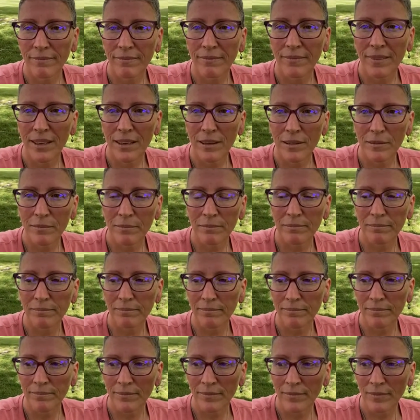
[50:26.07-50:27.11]
Yep.
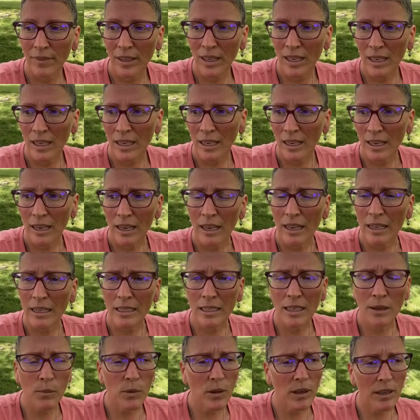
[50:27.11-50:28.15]
And
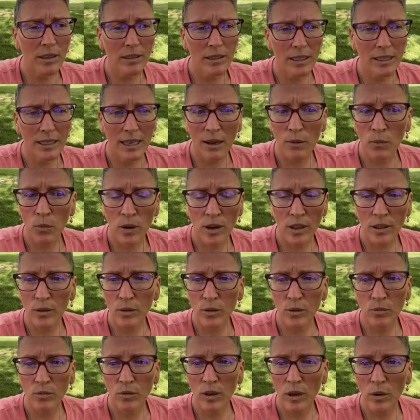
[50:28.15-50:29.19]
someone else is getting one of
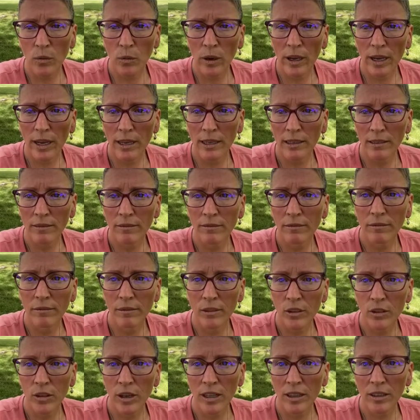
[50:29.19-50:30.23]
those runaway
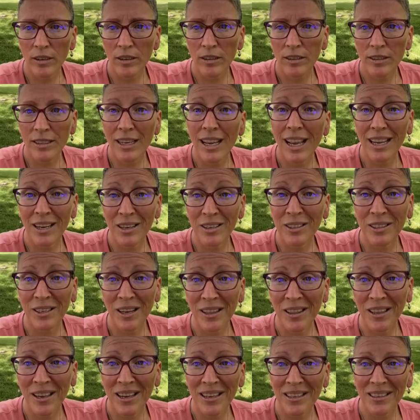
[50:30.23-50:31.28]
trailers. Yeah, you saw
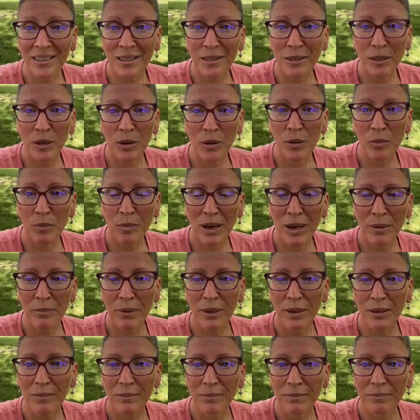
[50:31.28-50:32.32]
that? It's a whole
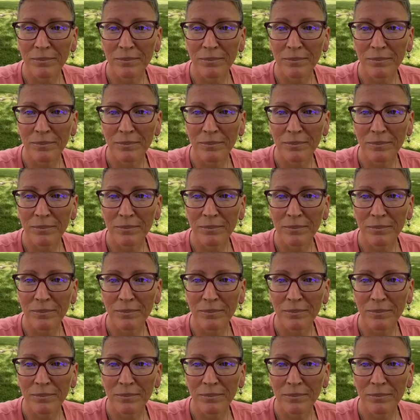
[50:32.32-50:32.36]
pop-up.